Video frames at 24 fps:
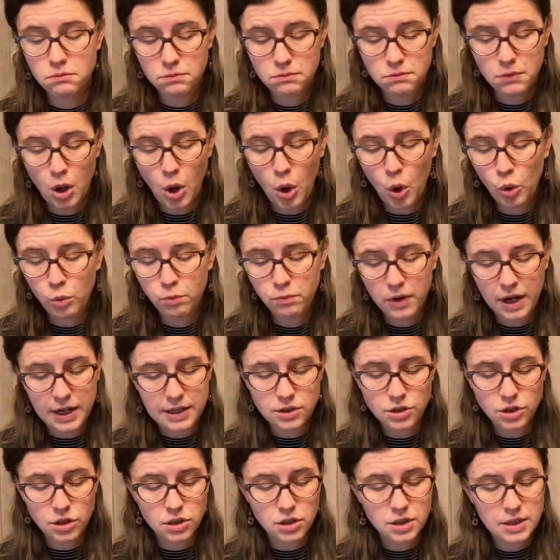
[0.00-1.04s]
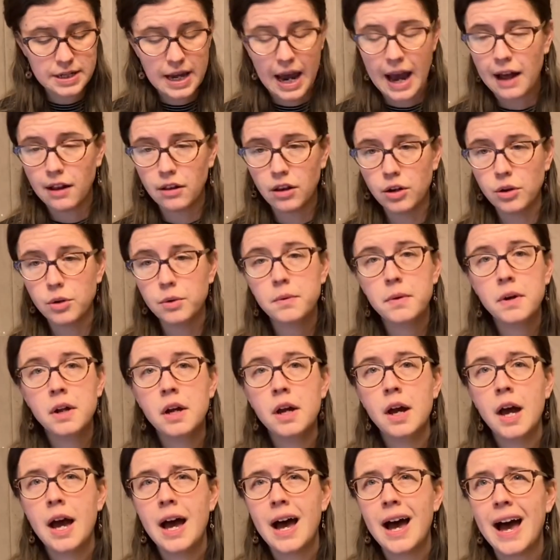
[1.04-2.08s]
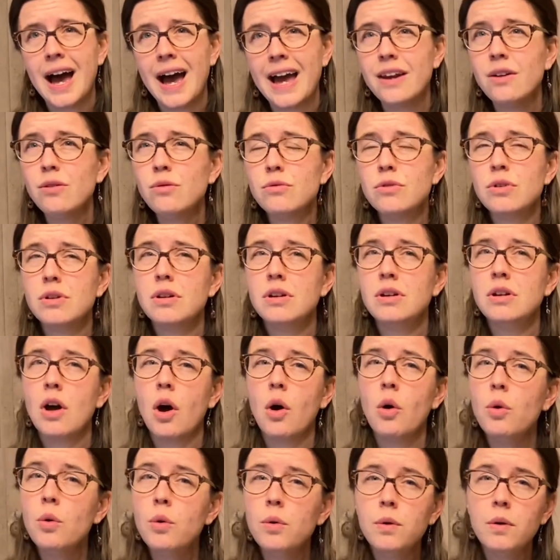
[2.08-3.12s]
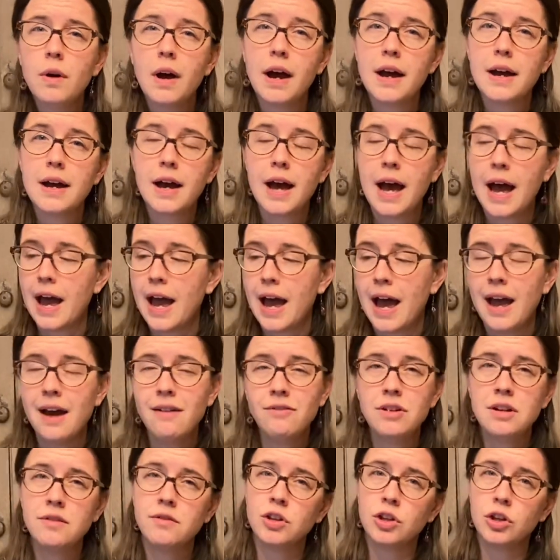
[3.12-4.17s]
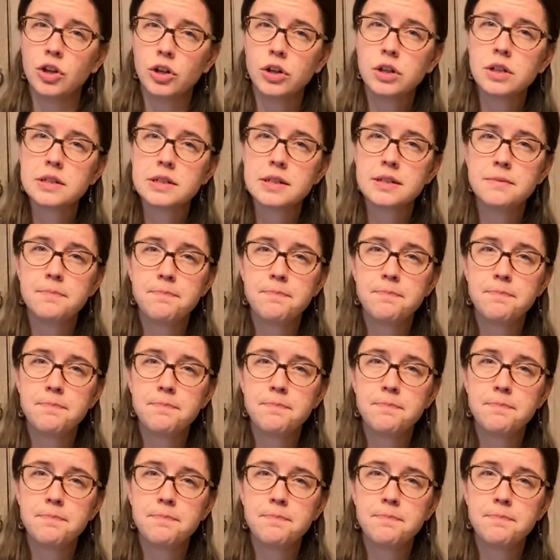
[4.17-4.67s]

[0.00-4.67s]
home rendered tallow. I don't know, I haven't even looked.